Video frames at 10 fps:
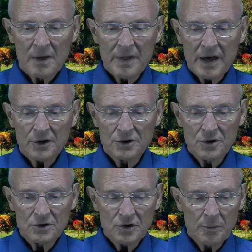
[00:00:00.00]
They could
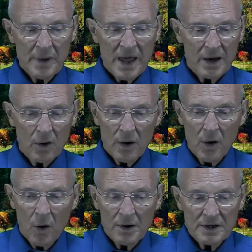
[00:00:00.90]
choose to obey
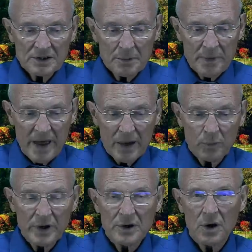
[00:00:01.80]
or disobey, and
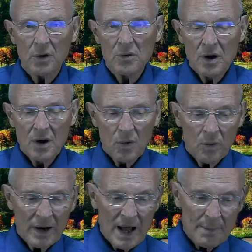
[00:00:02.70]
we know
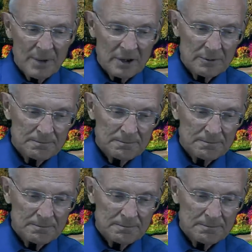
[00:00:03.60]
what happened.